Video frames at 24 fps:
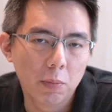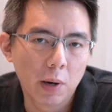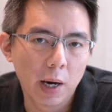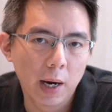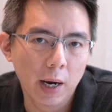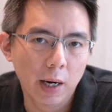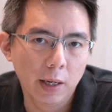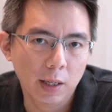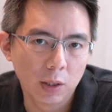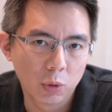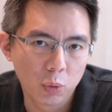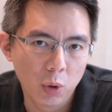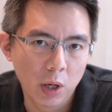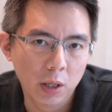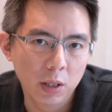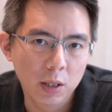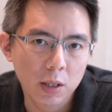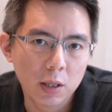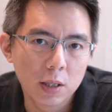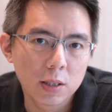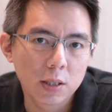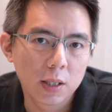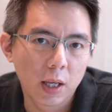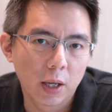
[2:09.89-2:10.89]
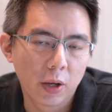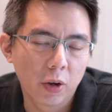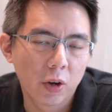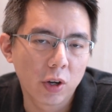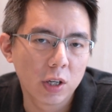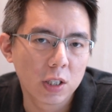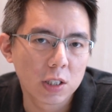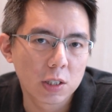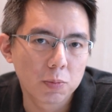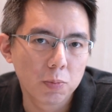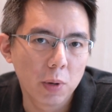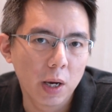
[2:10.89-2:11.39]
by the 20 years that you're
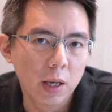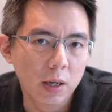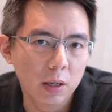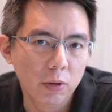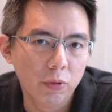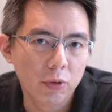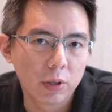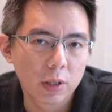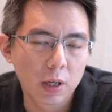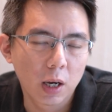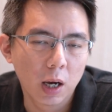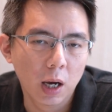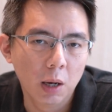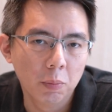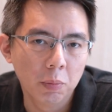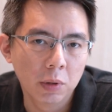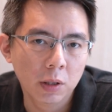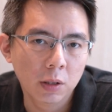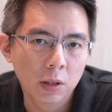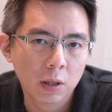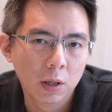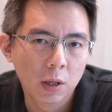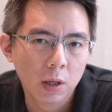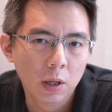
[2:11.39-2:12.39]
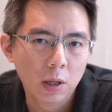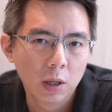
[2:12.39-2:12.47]
going to spend in retirement,